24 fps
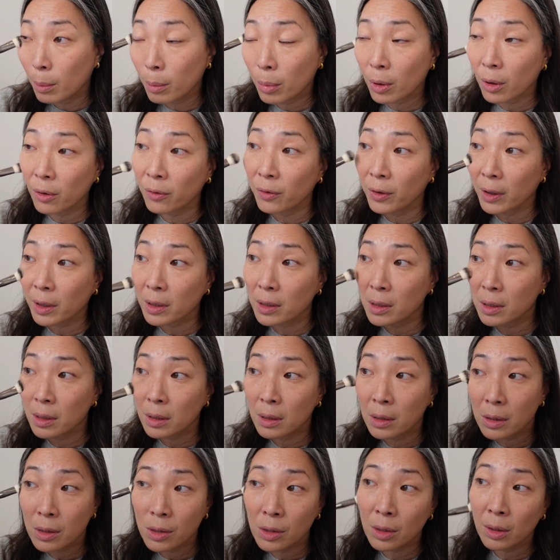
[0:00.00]

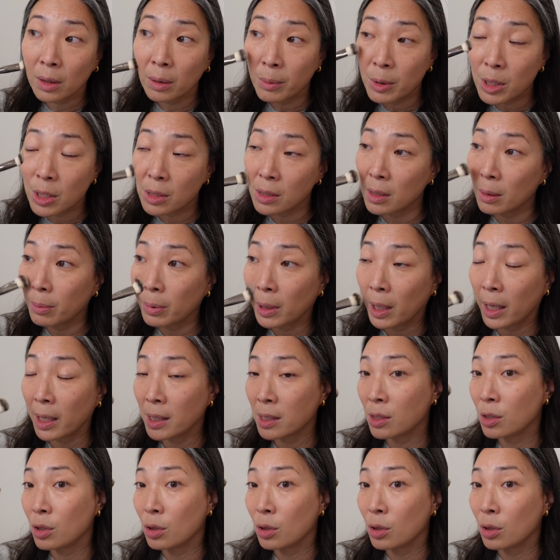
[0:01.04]
Perfect. So let me just apply it